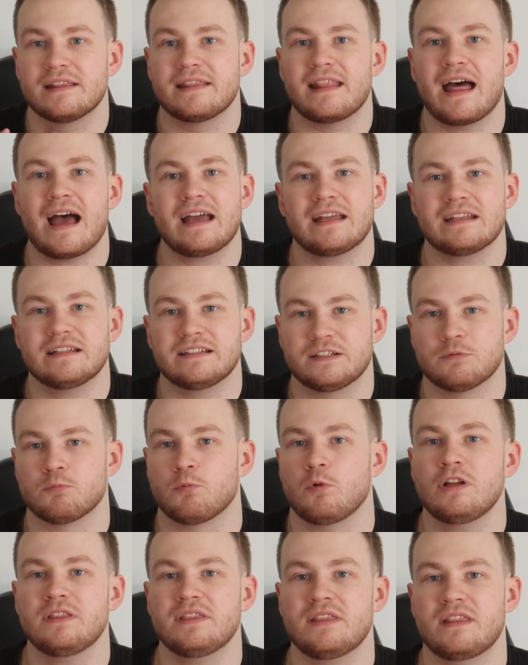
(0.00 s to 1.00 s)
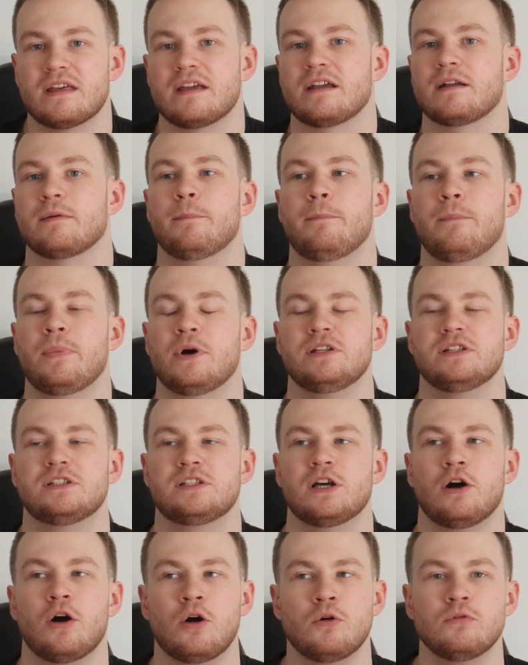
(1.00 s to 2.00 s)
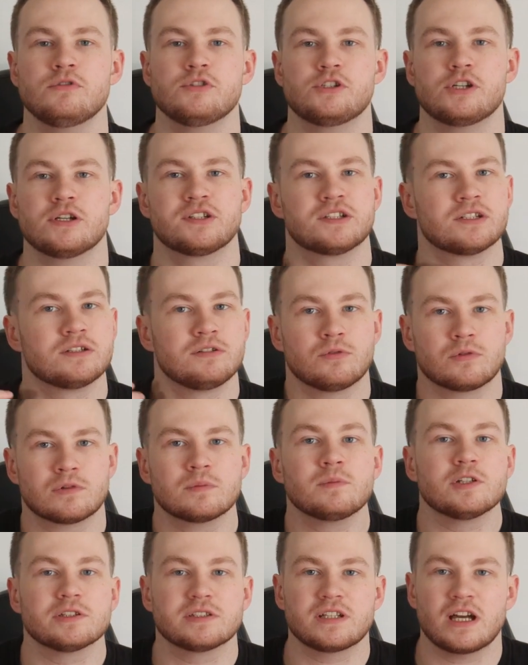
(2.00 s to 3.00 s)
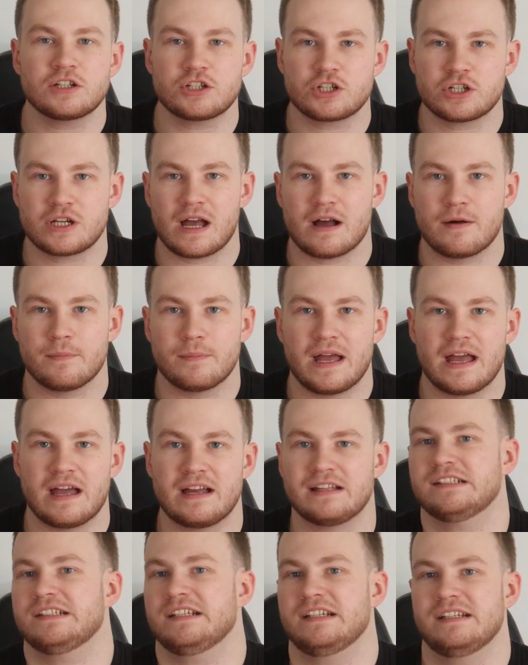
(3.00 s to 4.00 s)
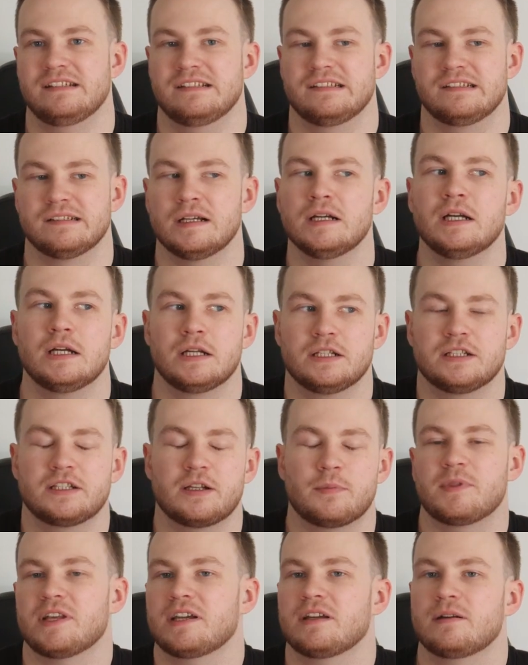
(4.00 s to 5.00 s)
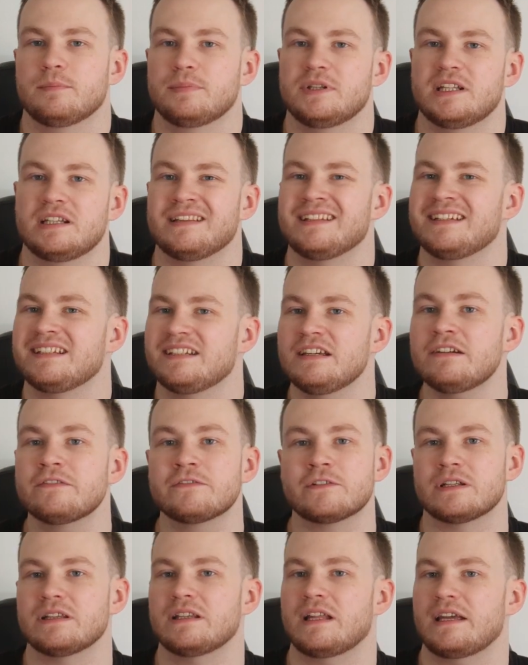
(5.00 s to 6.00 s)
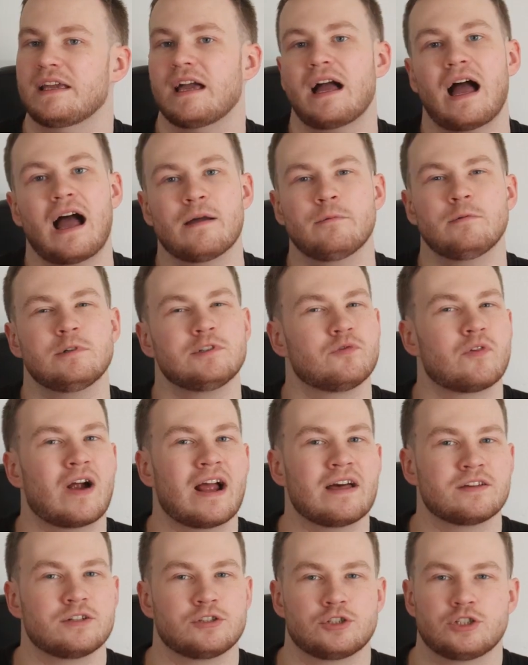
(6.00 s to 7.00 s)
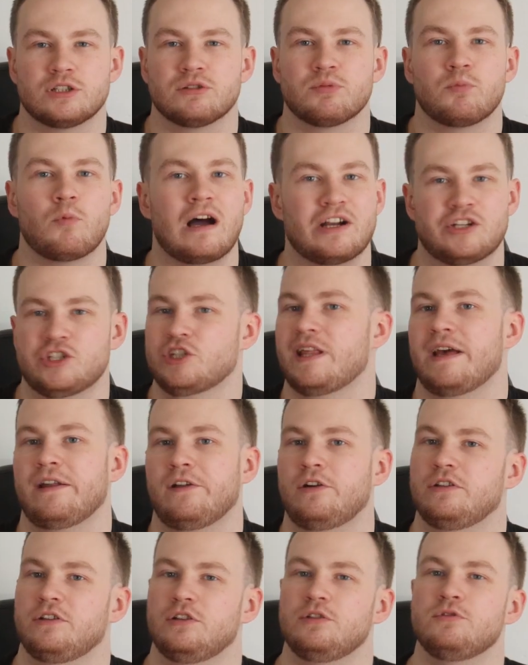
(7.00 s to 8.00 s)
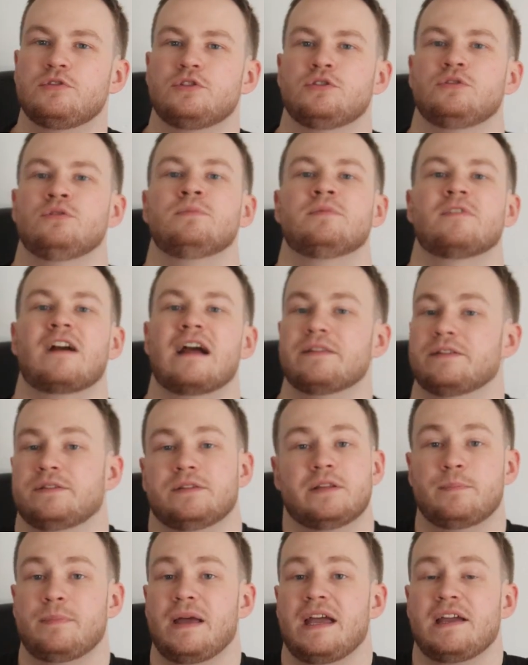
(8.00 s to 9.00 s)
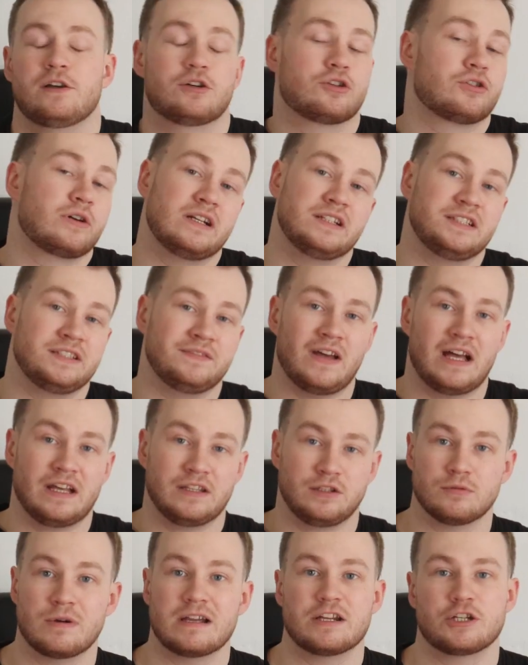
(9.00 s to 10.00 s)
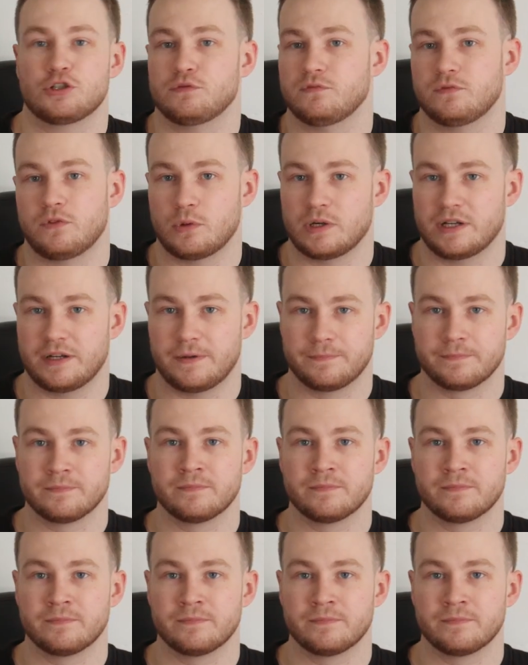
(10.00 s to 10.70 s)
that's one thing. But to own just a normal touchdown pass is something completely different. Like, I would rather just watch that on YouTube rather than pay a crazy valuation for it.